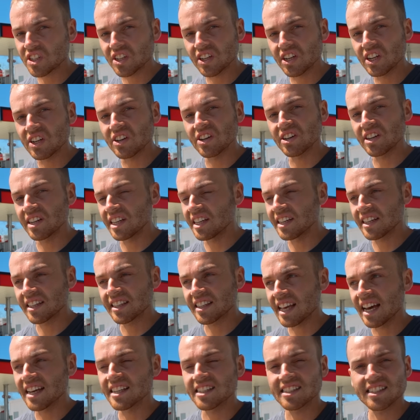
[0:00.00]
security,
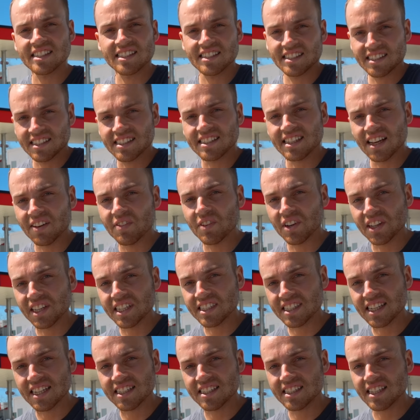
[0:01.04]
that definitely
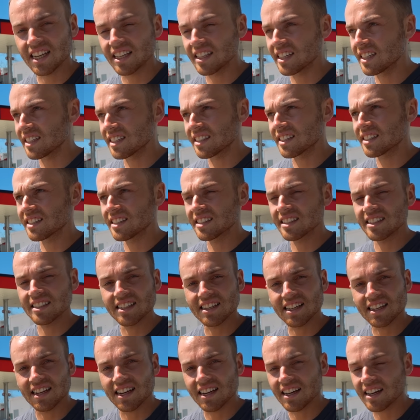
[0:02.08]
says something
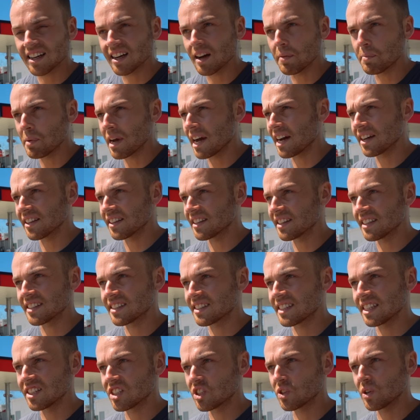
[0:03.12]
about the
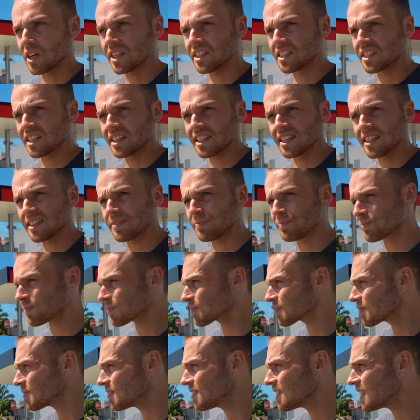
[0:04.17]
situation here.
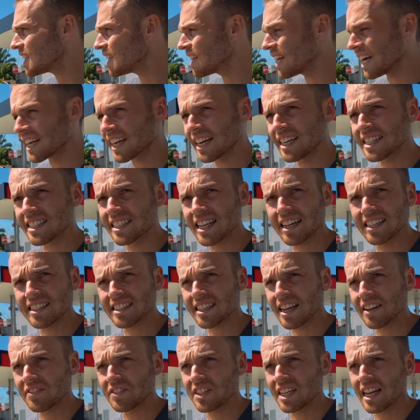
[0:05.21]
Like I say,
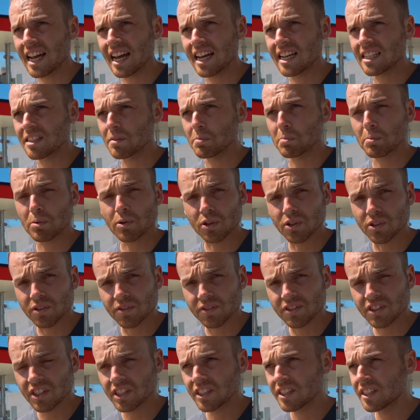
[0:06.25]
safety has
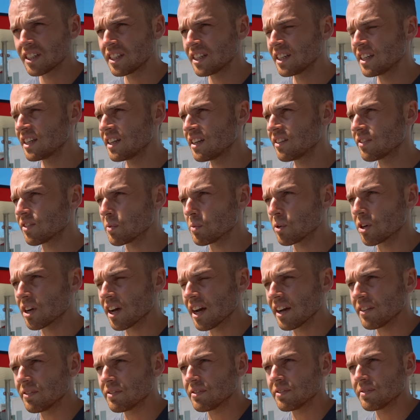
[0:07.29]
improved from what
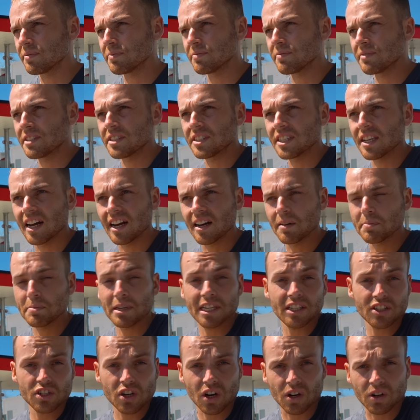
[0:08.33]
I've
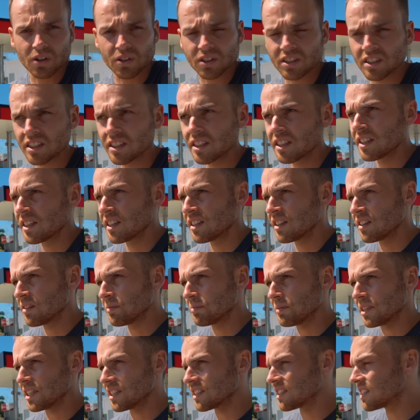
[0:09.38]
been told,
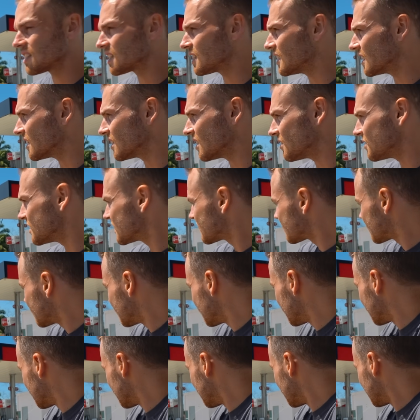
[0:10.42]
but it's still
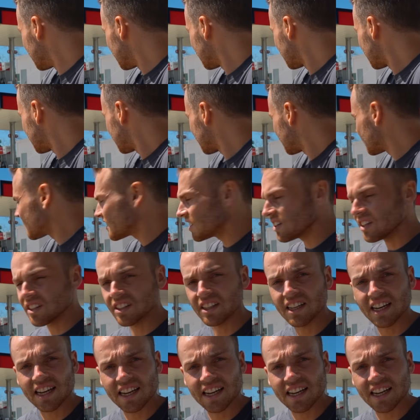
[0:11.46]
obviously on the